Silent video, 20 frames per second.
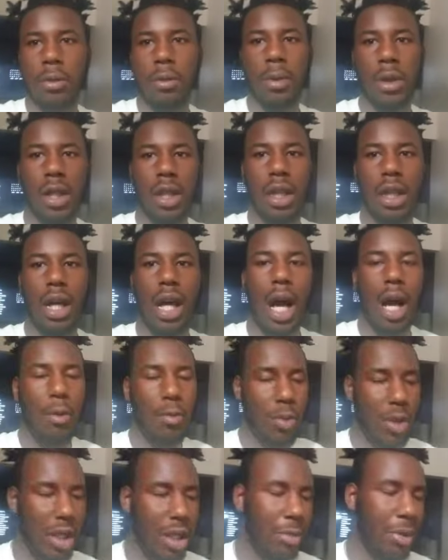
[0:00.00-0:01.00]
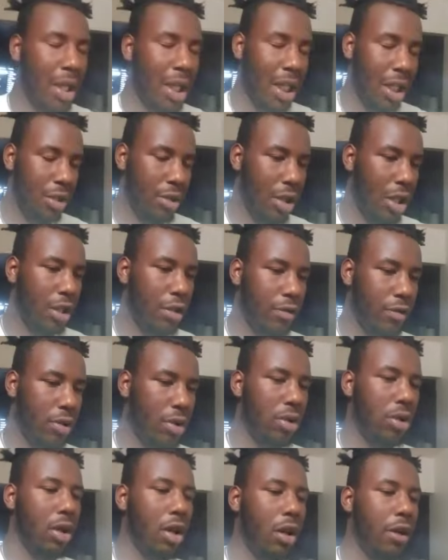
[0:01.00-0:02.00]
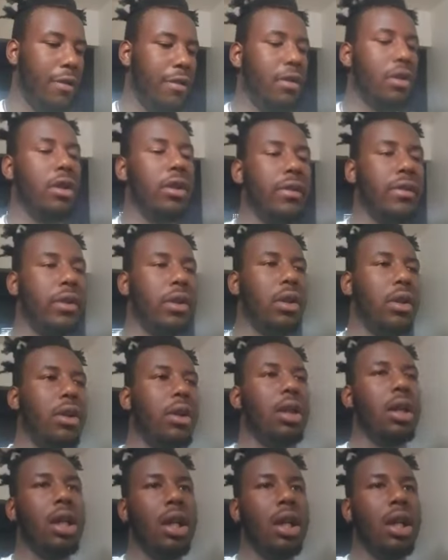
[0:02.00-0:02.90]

but I'm really gonna get dreads for real, though, for real, for real.